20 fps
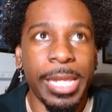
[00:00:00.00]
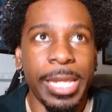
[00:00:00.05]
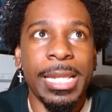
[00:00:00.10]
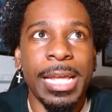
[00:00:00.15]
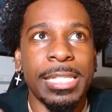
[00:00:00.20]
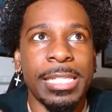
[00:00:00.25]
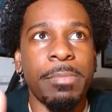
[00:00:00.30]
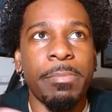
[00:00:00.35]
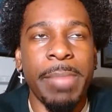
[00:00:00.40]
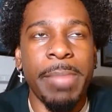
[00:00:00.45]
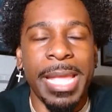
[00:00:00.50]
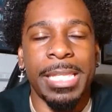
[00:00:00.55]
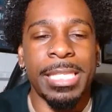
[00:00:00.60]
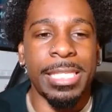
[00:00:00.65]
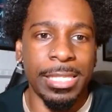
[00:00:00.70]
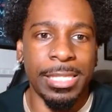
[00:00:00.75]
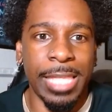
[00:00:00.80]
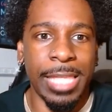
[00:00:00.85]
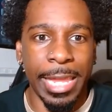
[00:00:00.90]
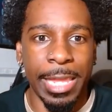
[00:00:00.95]
It doesn't make
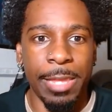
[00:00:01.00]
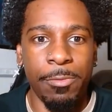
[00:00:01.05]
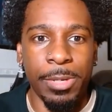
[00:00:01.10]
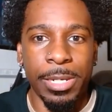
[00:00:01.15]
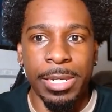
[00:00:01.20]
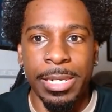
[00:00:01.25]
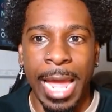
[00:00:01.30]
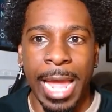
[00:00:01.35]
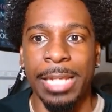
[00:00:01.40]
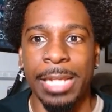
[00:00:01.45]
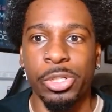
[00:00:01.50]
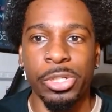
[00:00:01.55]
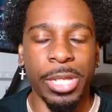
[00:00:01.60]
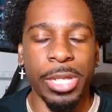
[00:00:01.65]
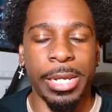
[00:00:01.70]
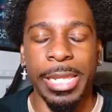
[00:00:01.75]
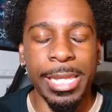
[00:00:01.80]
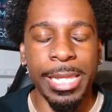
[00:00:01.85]
sense that he would not shut